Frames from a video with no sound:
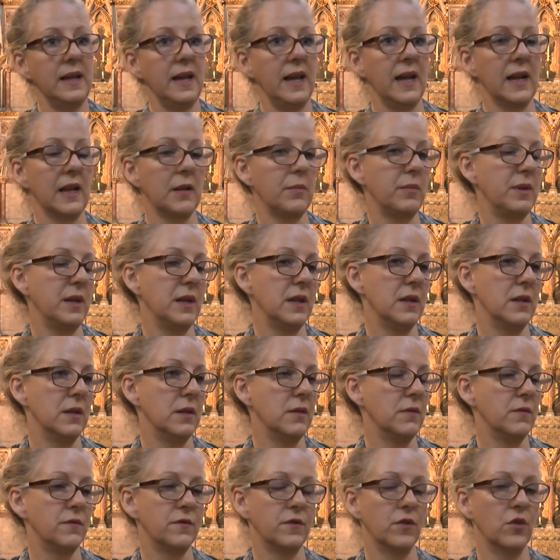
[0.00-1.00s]
It'll be in
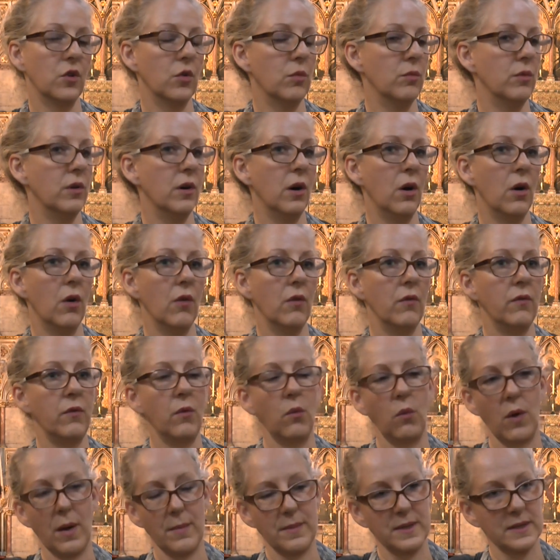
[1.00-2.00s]
the form of
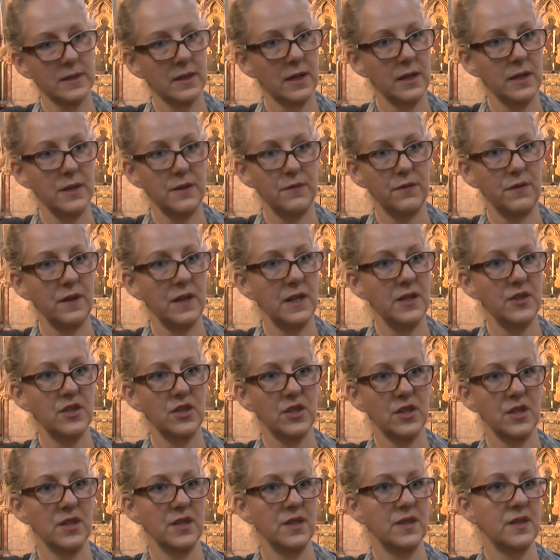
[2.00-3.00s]
website
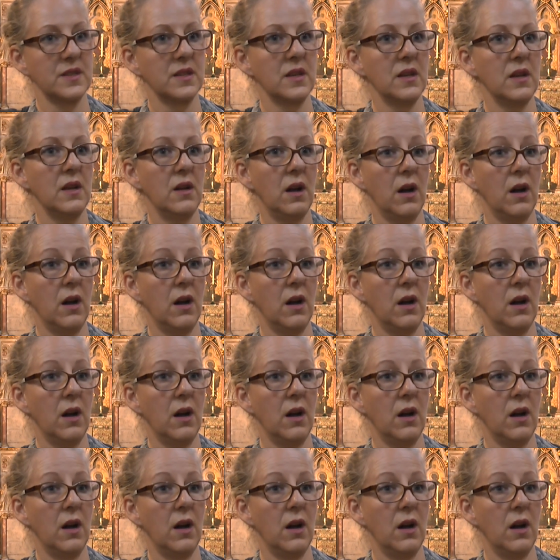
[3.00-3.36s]
features,